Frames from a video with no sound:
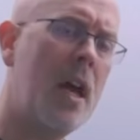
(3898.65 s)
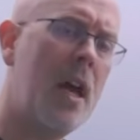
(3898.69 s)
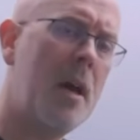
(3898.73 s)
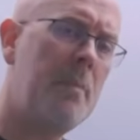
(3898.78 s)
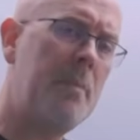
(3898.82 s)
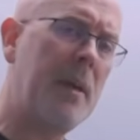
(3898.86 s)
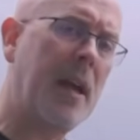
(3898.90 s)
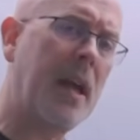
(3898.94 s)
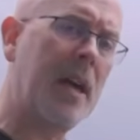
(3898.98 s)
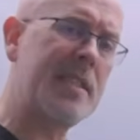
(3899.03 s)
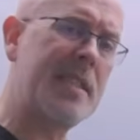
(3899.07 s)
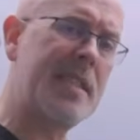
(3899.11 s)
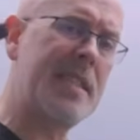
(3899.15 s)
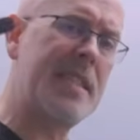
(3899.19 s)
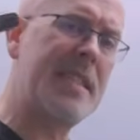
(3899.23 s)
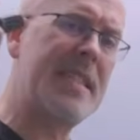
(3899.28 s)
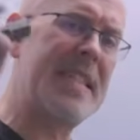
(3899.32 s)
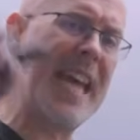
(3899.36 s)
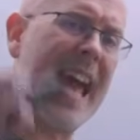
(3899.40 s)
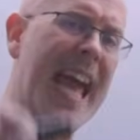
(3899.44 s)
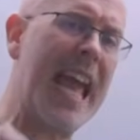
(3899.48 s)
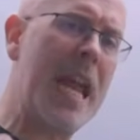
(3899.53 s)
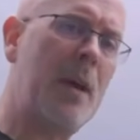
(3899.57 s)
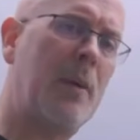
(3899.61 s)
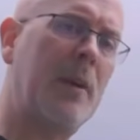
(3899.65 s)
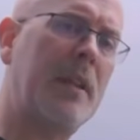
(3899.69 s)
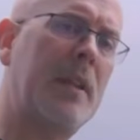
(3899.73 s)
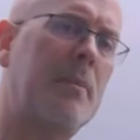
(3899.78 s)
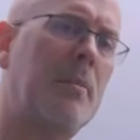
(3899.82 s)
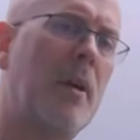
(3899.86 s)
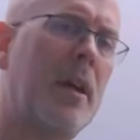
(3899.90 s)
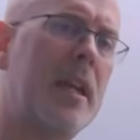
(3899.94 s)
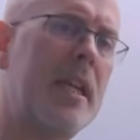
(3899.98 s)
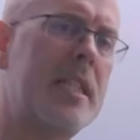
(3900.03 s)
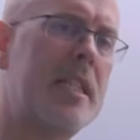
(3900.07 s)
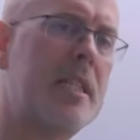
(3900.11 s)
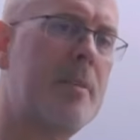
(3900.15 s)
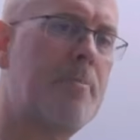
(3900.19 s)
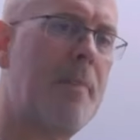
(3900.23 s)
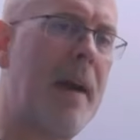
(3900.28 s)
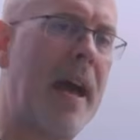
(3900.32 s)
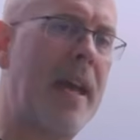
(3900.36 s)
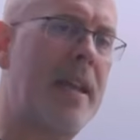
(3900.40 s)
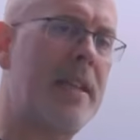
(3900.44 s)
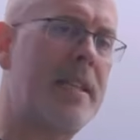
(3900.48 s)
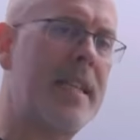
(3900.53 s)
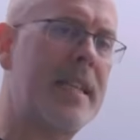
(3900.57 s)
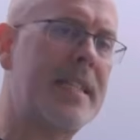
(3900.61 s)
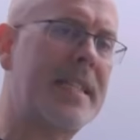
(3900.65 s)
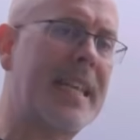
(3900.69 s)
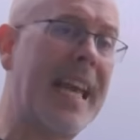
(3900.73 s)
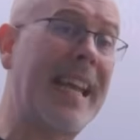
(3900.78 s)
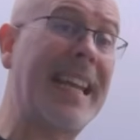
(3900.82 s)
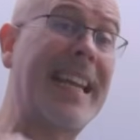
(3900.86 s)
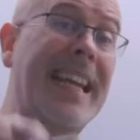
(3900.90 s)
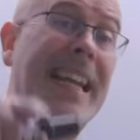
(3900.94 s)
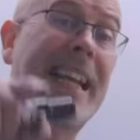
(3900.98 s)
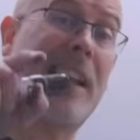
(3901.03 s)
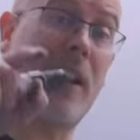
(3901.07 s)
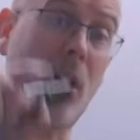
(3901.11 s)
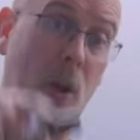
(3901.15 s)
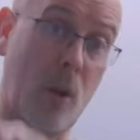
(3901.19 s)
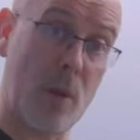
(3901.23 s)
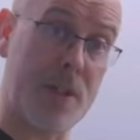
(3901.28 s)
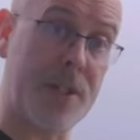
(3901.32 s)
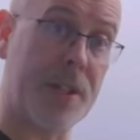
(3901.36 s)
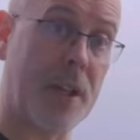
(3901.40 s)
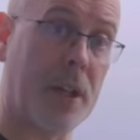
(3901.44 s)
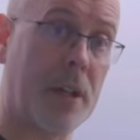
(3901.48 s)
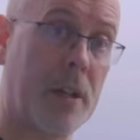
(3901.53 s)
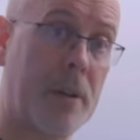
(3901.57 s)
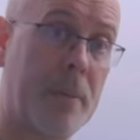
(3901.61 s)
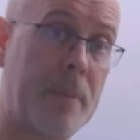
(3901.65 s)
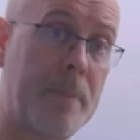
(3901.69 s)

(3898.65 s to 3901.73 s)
Because the day when the money is spent is getting closer.